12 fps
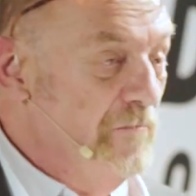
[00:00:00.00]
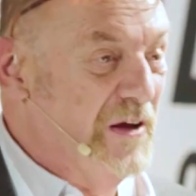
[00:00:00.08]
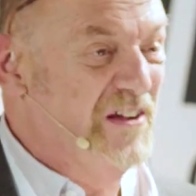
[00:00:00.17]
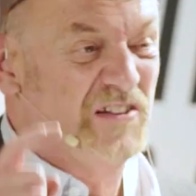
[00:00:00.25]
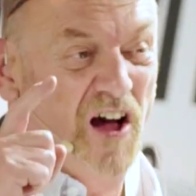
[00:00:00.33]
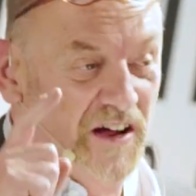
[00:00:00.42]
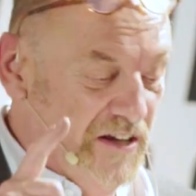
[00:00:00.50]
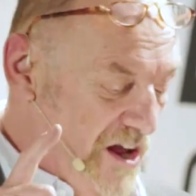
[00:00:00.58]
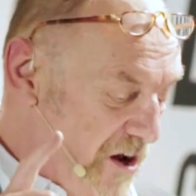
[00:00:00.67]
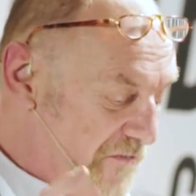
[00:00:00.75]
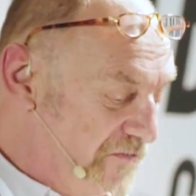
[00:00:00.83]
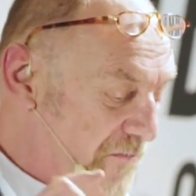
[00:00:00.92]
Because I
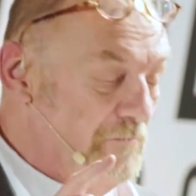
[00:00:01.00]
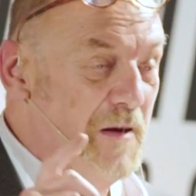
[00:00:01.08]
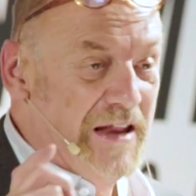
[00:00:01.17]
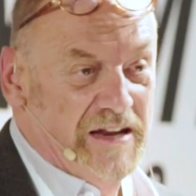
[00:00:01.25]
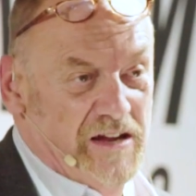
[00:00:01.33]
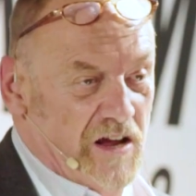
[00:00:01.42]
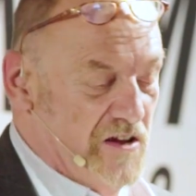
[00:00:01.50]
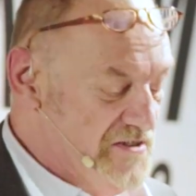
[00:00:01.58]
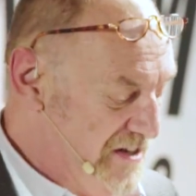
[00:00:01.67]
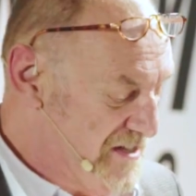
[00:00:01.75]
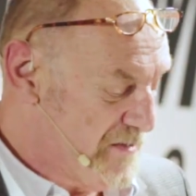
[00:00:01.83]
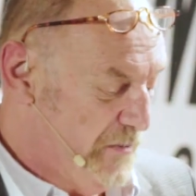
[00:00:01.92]
know from many
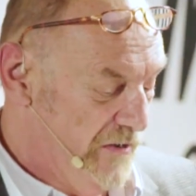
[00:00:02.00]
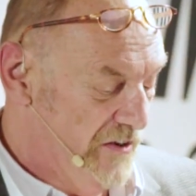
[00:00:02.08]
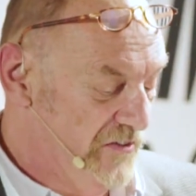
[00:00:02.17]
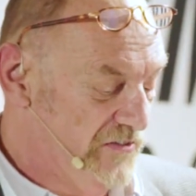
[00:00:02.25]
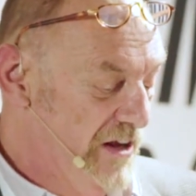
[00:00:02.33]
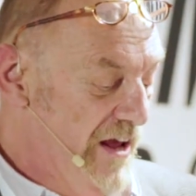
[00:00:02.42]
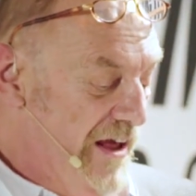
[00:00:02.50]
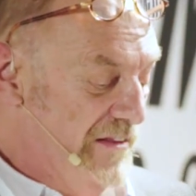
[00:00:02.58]
years' experience